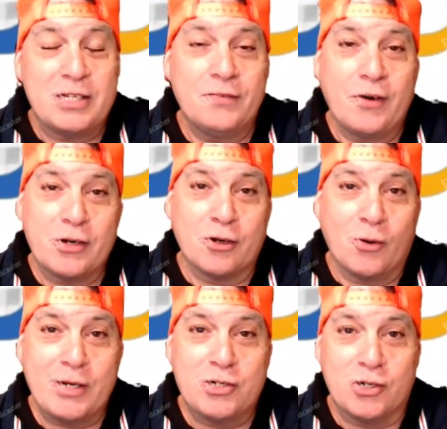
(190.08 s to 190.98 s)
That's a very
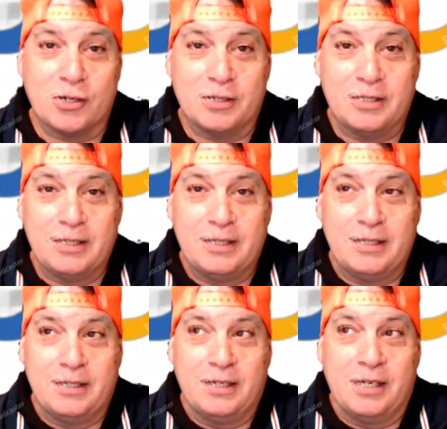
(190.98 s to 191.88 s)
good question.
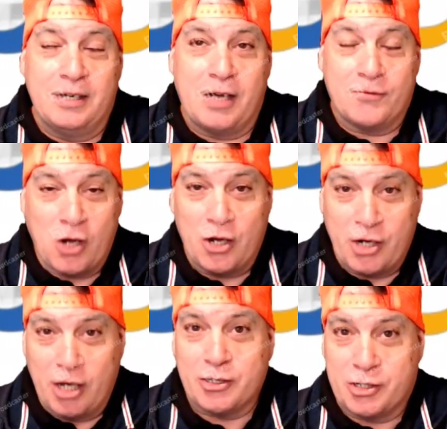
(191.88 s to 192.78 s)
I've
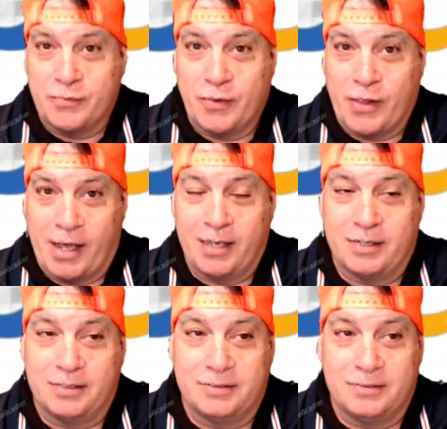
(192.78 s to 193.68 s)
got an answer for
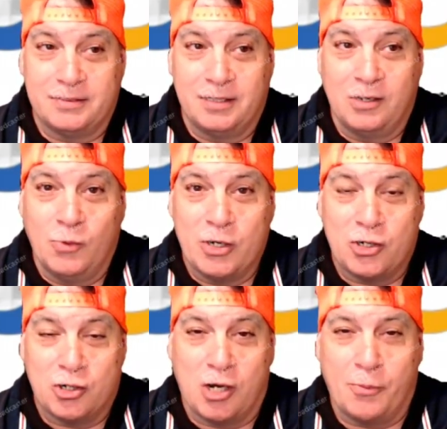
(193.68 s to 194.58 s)
that,
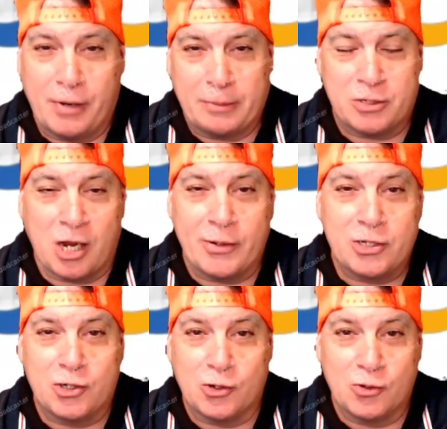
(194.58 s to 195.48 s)
which I'll perhaps go
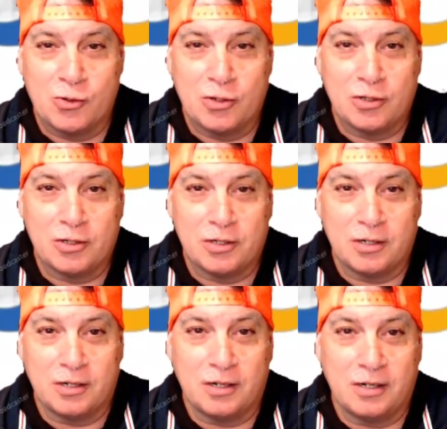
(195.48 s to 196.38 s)
into
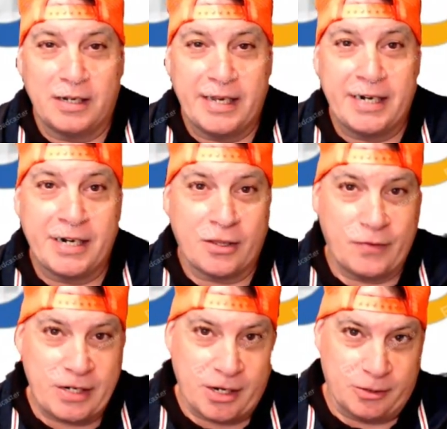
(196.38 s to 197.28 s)
in
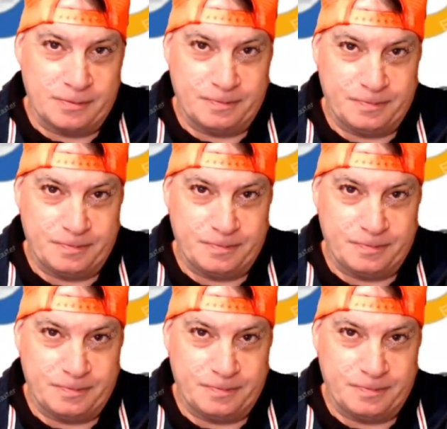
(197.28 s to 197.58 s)
another video.